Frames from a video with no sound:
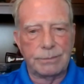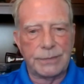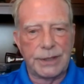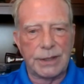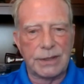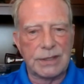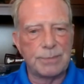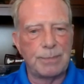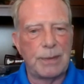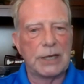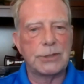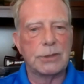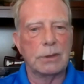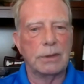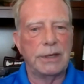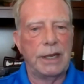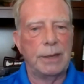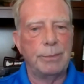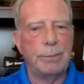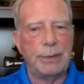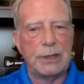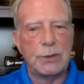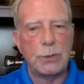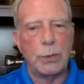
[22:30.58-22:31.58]
they're special
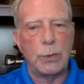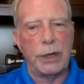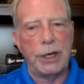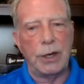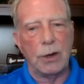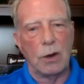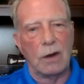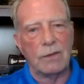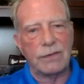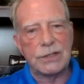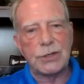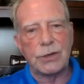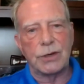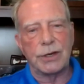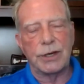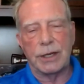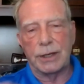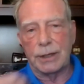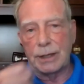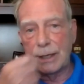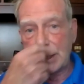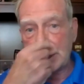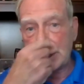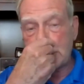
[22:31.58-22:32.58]
in between officer
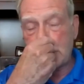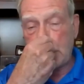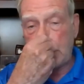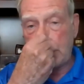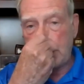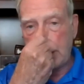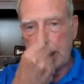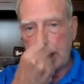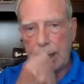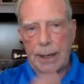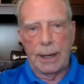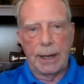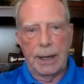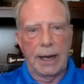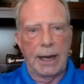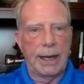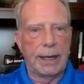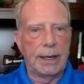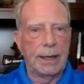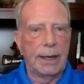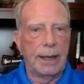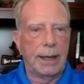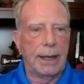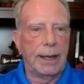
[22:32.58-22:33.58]
and enlisted,
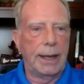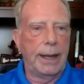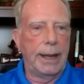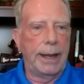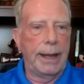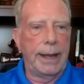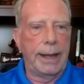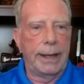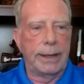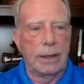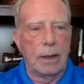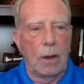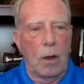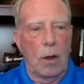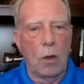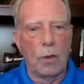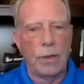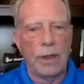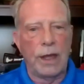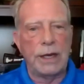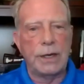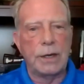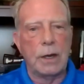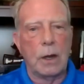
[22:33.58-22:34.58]
and
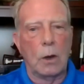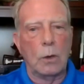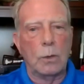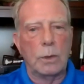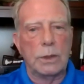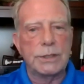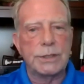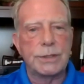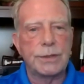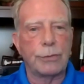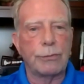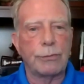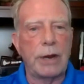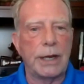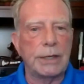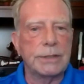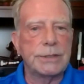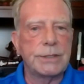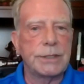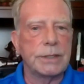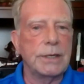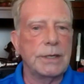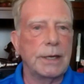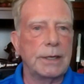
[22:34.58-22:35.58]
all they know is
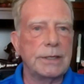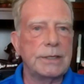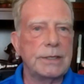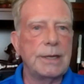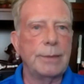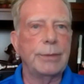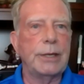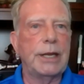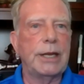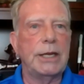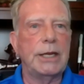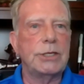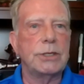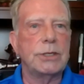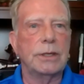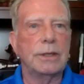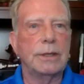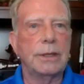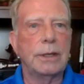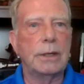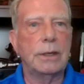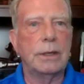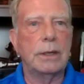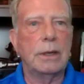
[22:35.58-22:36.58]
threats and
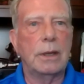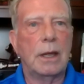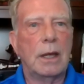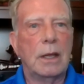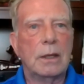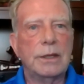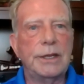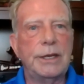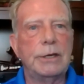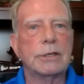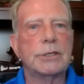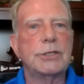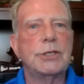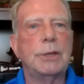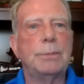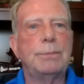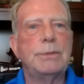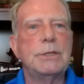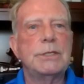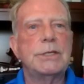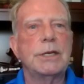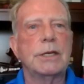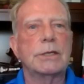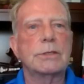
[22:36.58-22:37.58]
intimidation. Their
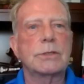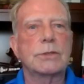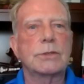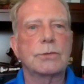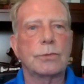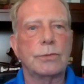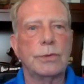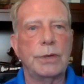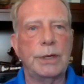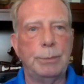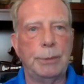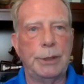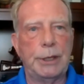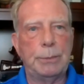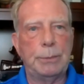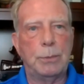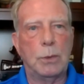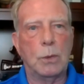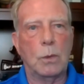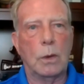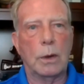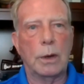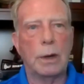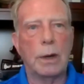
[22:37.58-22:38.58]
leadership is extremely
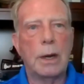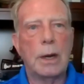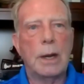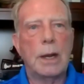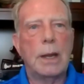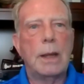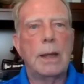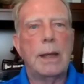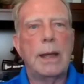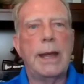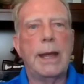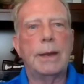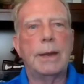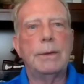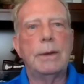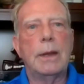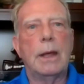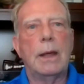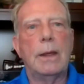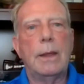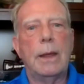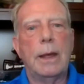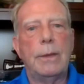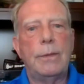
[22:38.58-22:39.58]
poor,
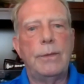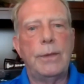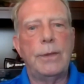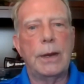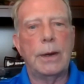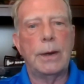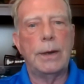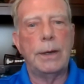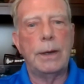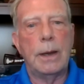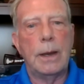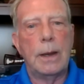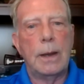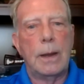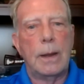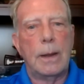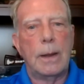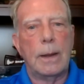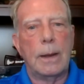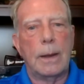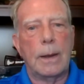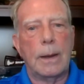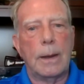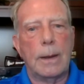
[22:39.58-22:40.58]
and they
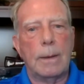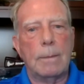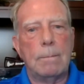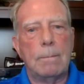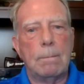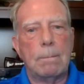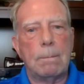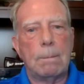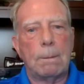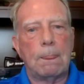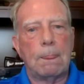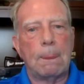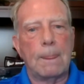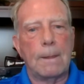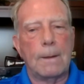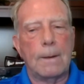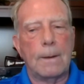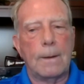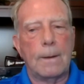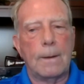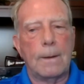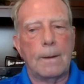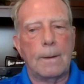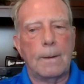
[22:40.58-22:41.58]

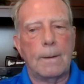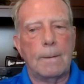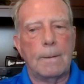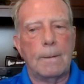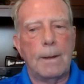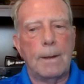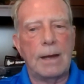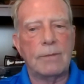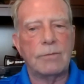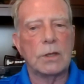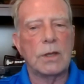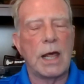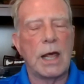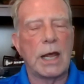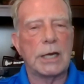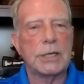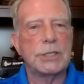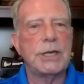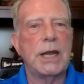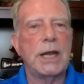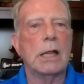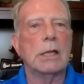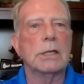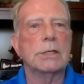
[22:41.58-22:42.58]
have a lot
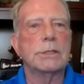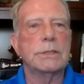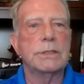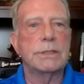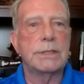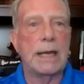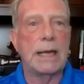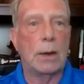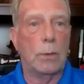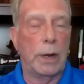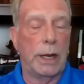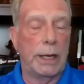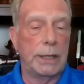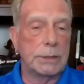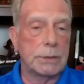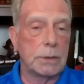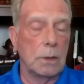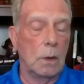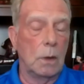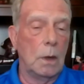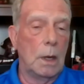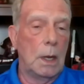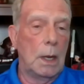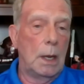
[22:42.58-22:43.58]
of challenges that way.
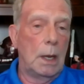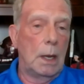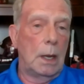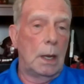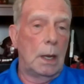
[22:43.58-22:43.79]
So